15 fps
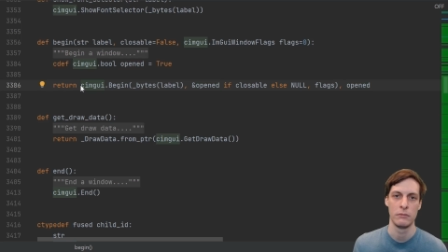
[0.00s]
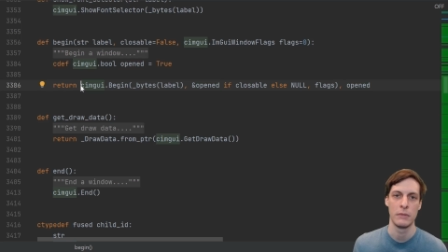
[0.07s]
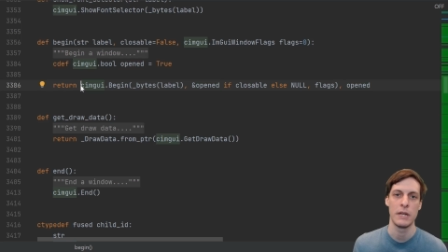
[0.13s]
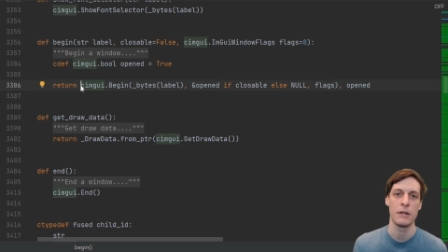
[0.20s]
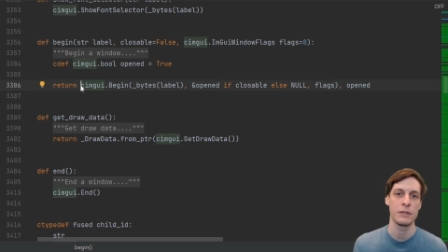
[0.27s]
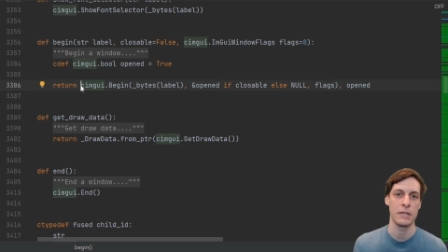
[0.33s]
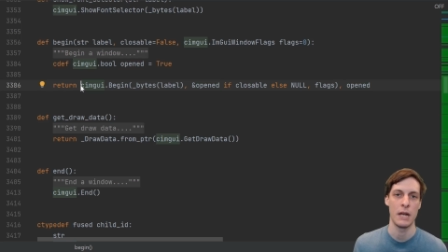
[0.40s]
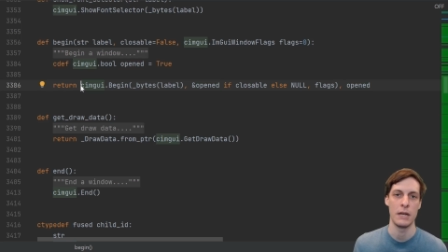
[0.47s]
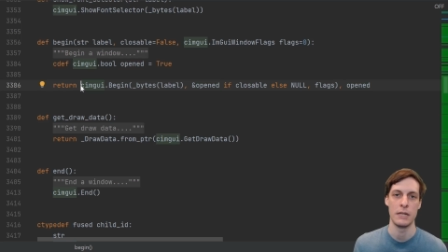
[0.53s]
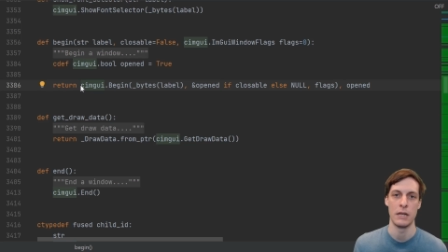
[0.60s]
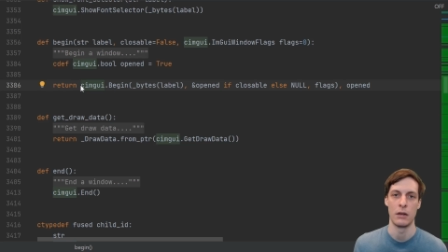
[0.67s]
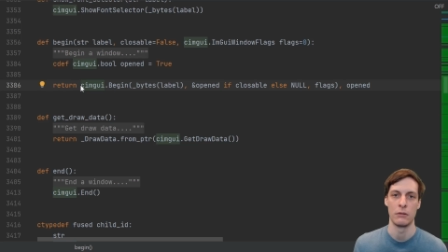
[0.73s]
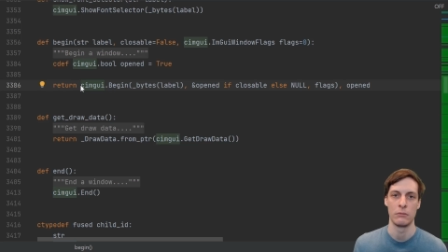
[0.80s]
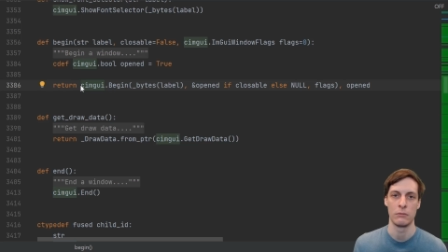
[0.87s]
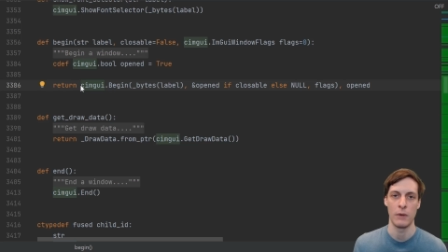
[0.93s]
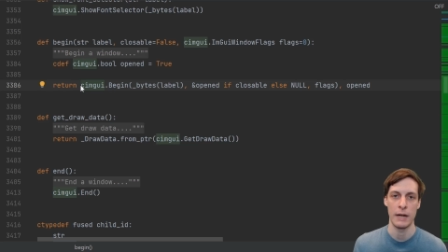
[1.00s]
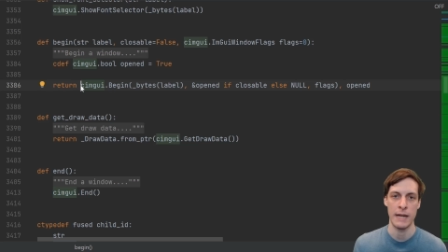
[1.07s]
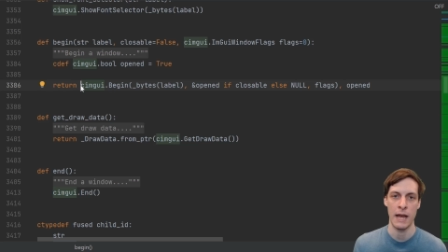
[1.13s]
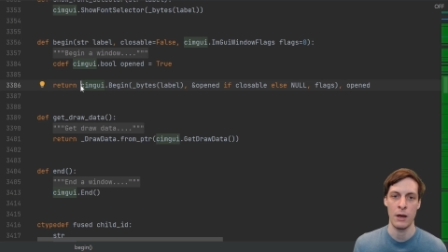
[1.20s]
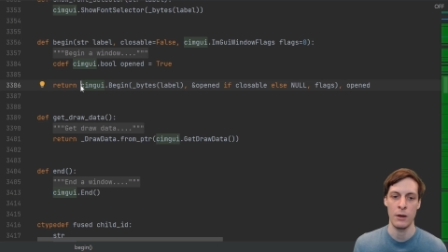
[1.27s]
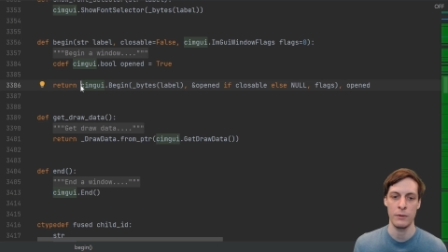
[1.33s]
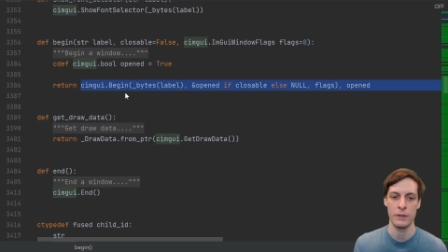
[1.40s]
Here's the idea. Right
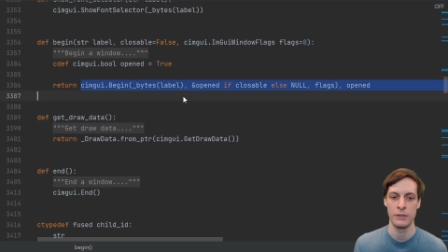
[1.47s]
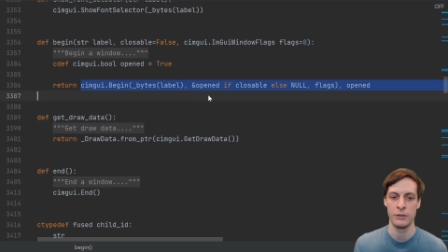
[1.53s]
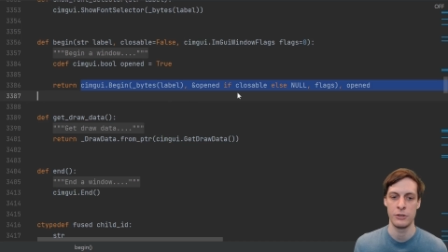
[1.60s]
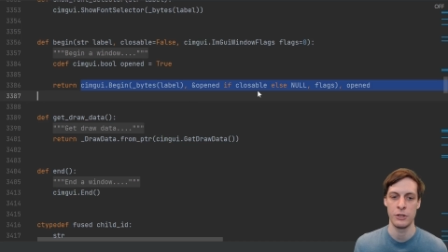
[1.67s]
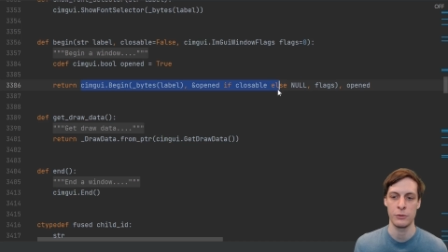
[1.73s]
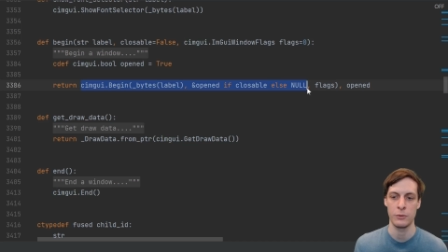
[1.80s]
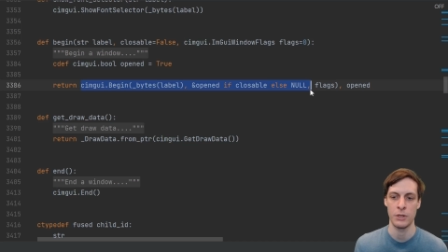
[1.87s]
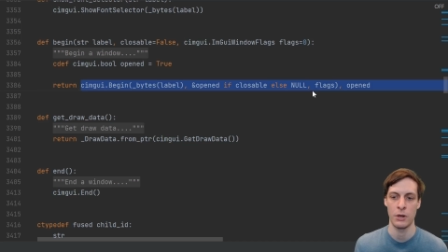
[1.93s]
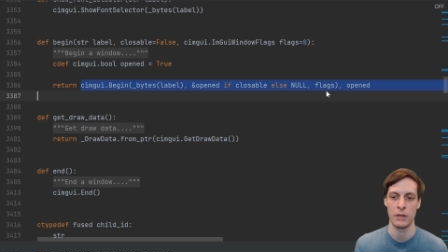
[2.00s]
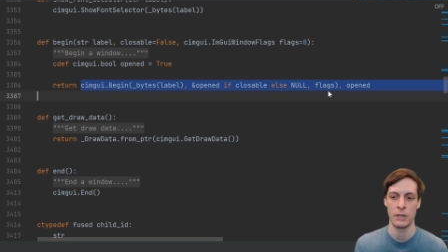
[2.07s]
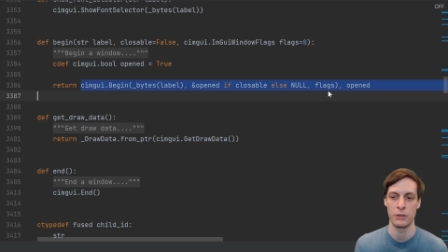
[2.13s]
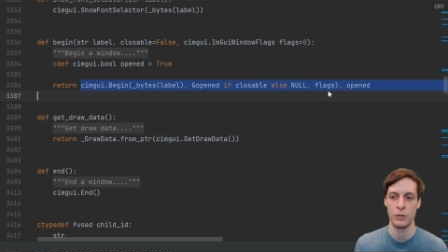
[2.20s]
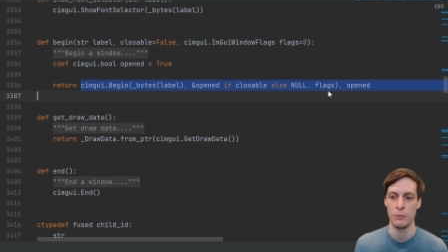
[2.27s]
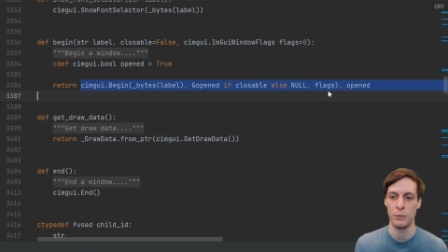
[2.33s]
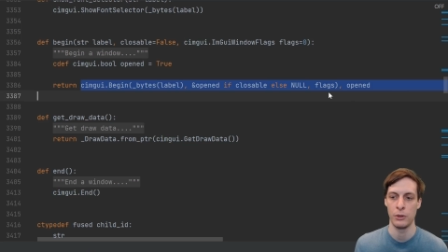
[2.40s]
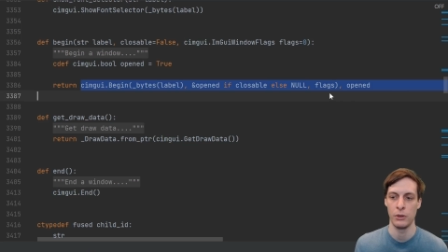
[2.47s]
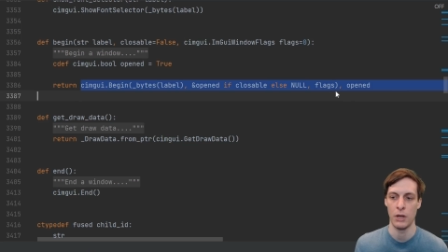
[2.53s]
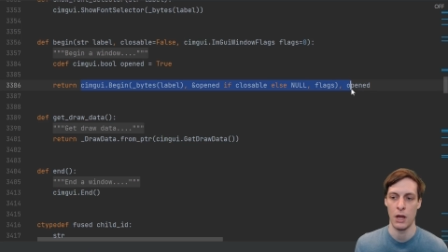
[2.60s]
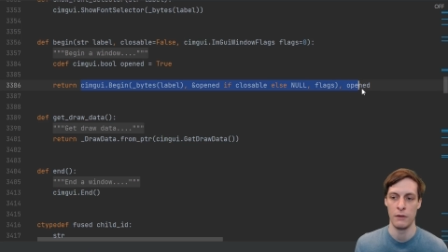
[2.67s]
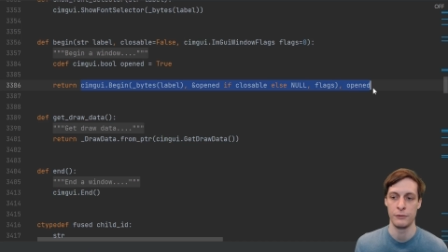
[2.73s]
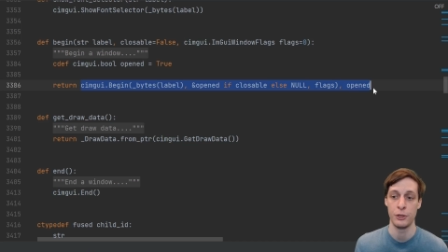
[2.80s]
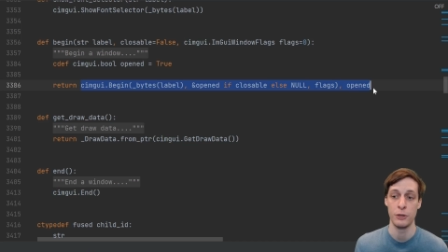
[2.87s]
now, this is just returning a tuple
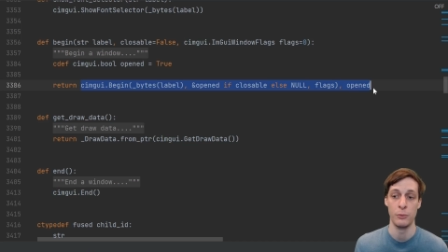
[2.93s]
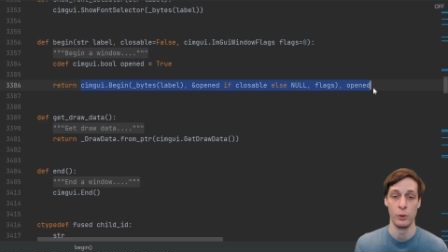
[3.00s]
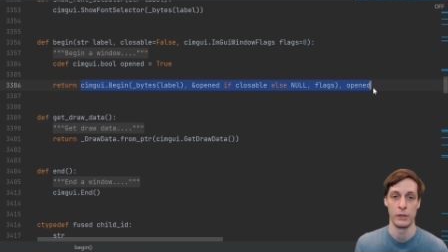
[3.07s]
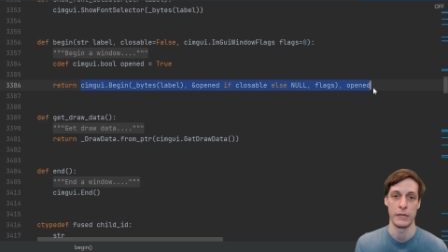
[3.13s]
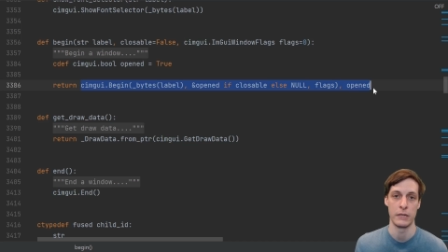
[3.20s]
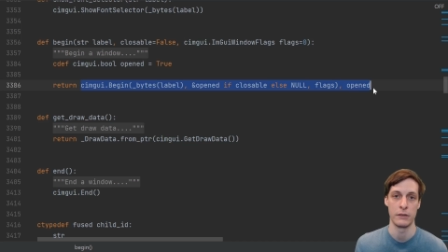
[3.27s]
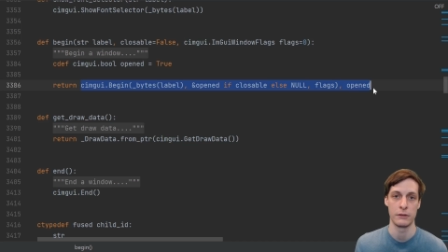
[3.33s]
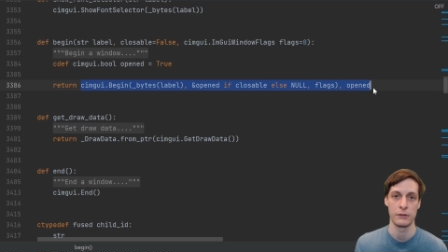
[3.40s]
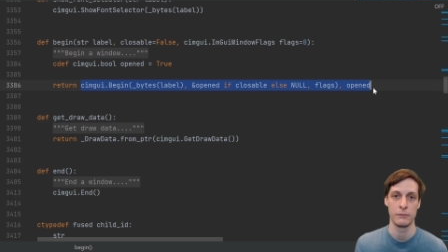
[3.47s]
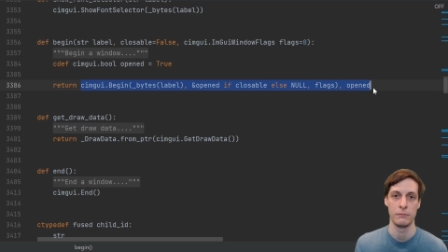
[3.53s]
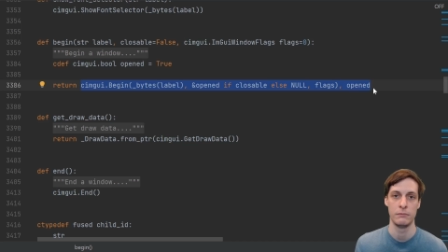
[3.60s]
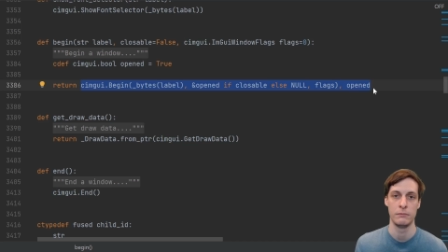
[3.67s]
of two booleans.